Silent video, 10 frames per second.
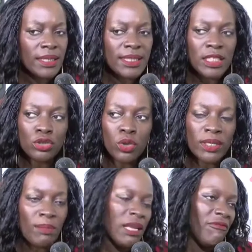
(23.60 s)
This is truly
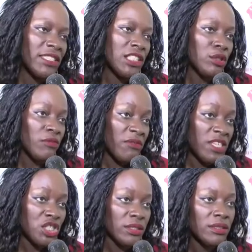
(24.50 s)
the manifestation of a
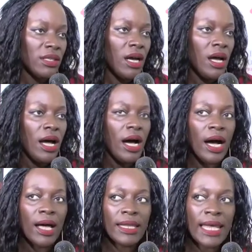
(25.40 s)
vision,
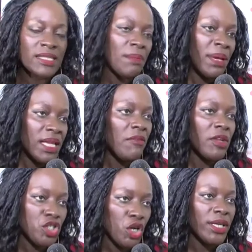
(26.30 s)
and it's the beginning of
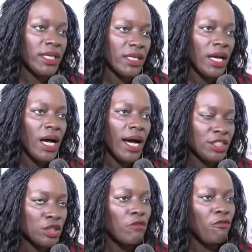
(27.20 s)
the journey. It's
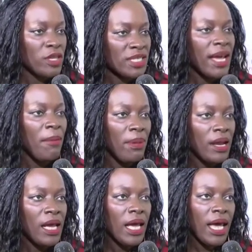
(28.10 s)
just the first step,
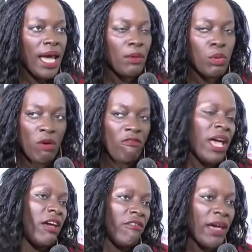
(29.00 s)
and we were
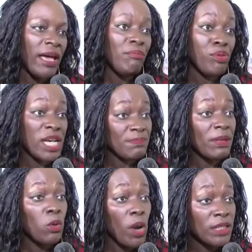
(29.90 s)
very, very impressed by
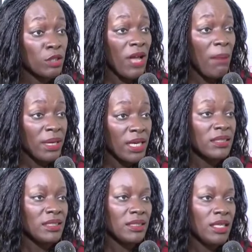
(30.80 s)
the quality of
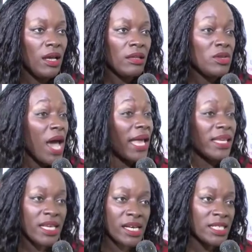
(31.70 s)
applicants, the
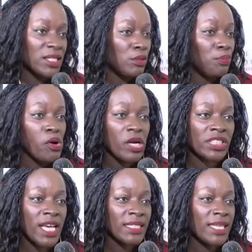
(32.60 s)
ideas, the
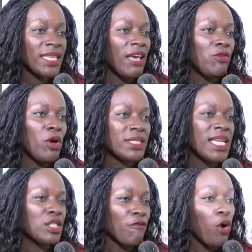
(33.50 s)
project. It gives you a
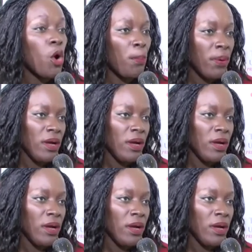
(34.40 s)
sense of hope.